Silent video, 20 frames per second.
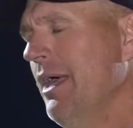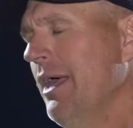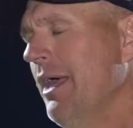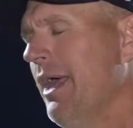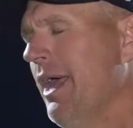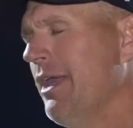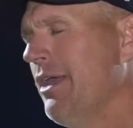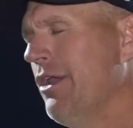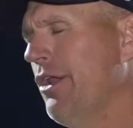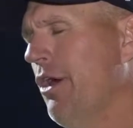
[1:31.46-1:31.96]

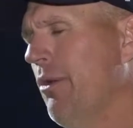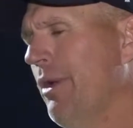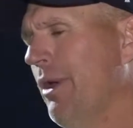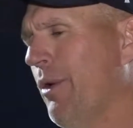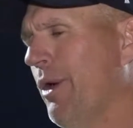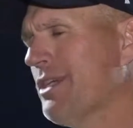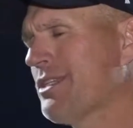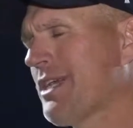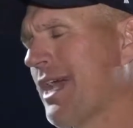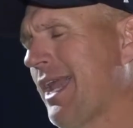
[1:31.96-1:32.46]
and, we
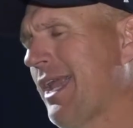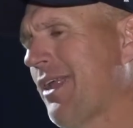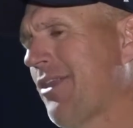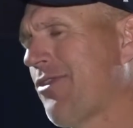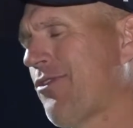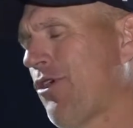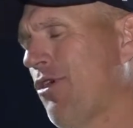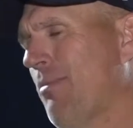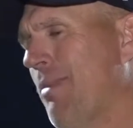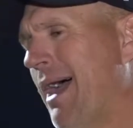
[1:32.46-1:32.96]
always kind of
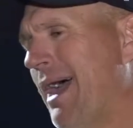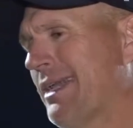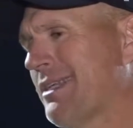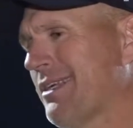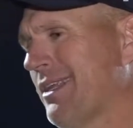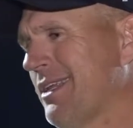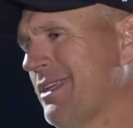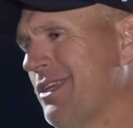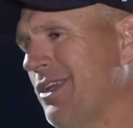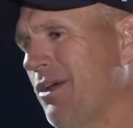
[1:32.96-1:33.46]
throw back
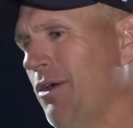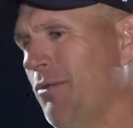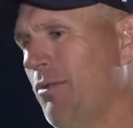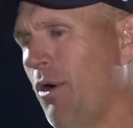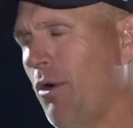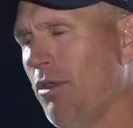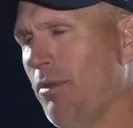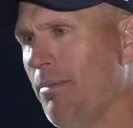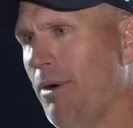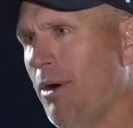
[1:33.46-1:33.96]
to the,
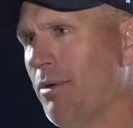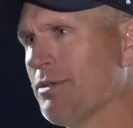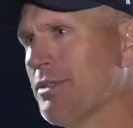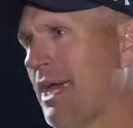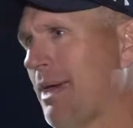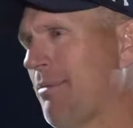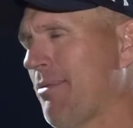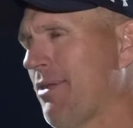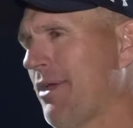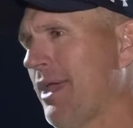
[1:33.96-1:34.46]
row the boat
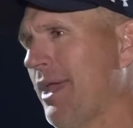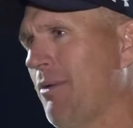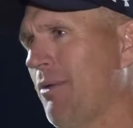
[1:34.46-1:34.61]
type thing.